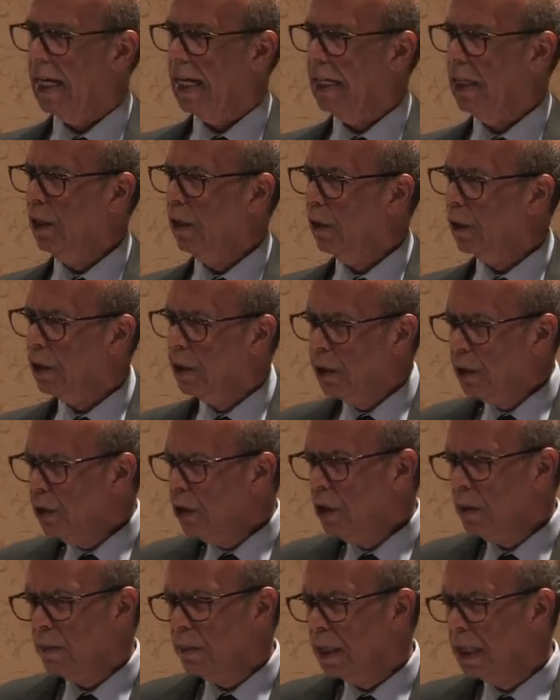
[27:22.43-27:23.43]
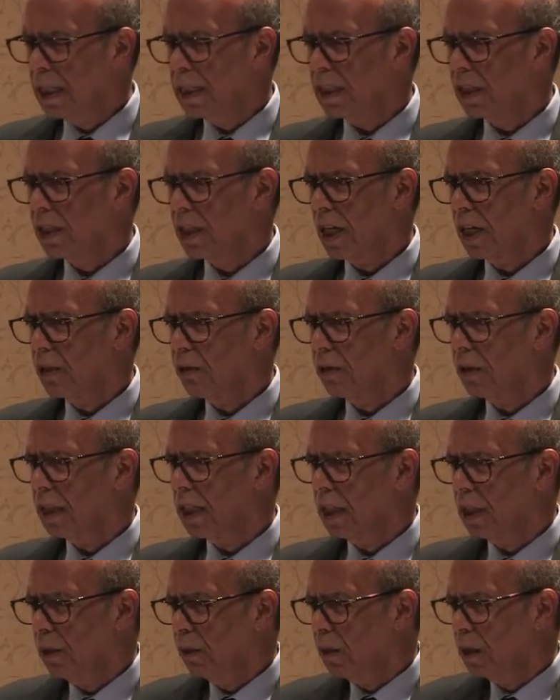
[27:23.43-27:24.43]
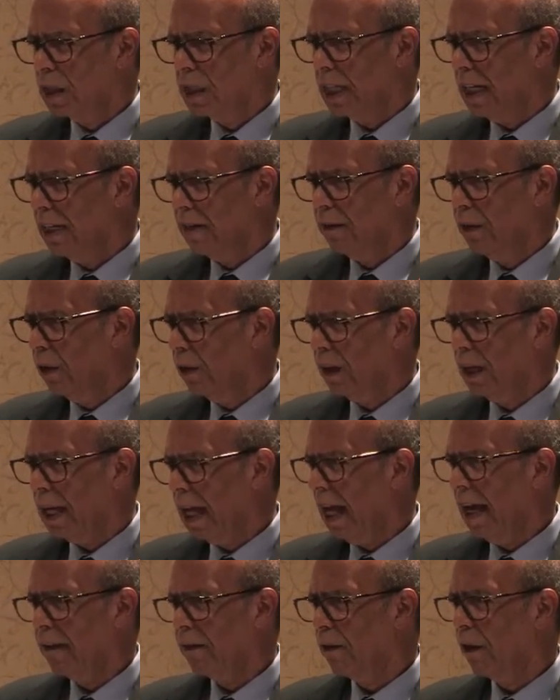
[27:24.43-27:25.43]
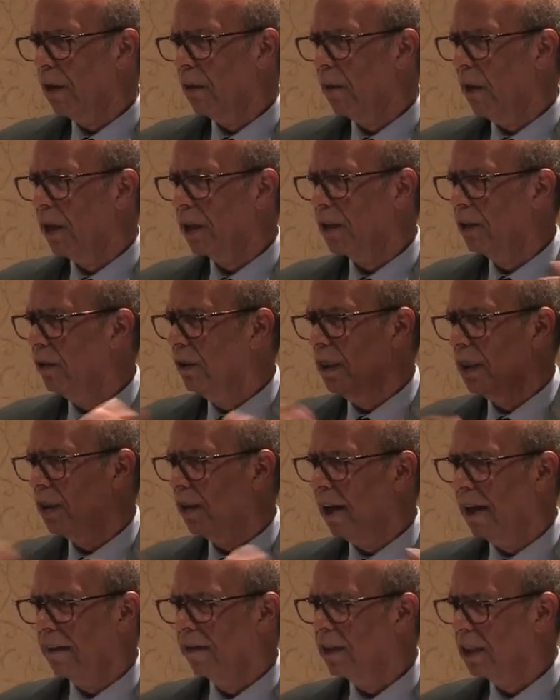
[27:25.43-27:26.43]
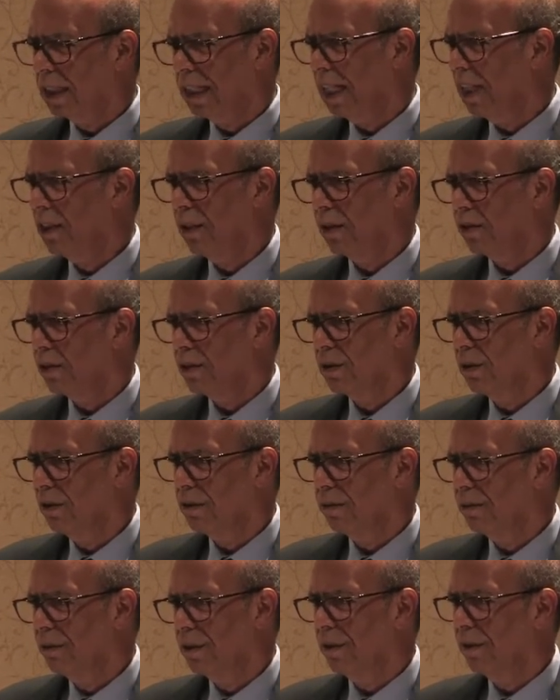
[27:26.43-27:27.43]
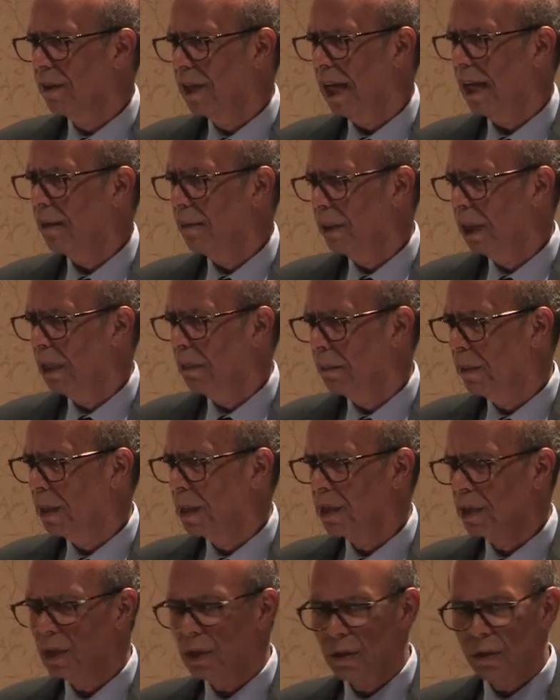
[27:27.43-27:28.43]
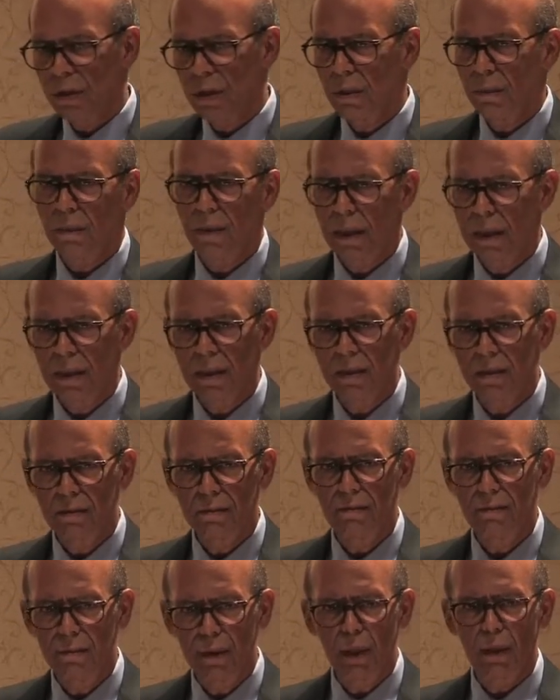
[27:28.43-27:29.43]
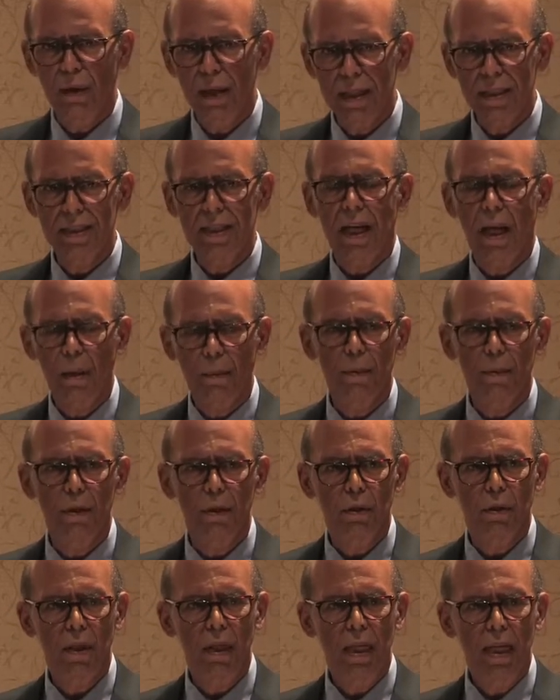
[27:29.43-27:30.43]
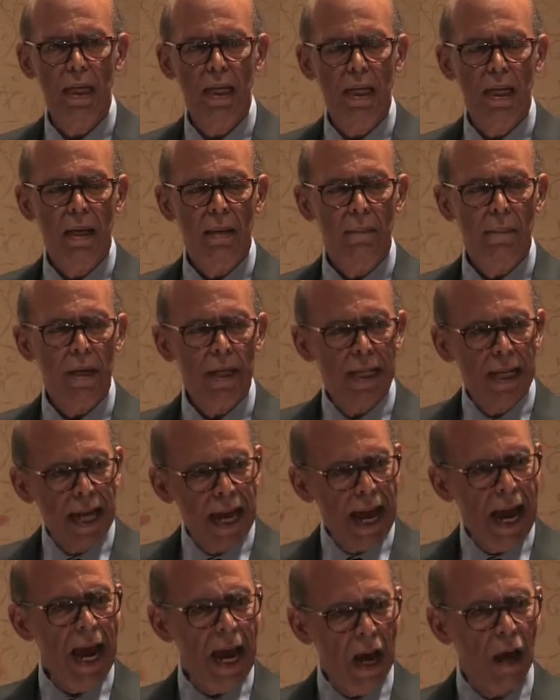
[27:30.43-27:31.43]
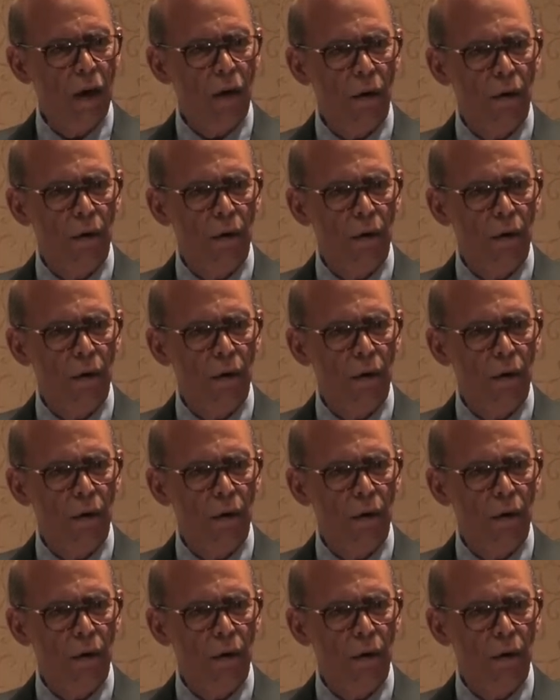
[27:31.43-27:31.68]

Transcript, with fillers: You know, it used to be in this country that you would say if you're going to have great wealth, you either have to get, you know, you, you've got to be in business or somebody's, you know, has to help you do it. But now,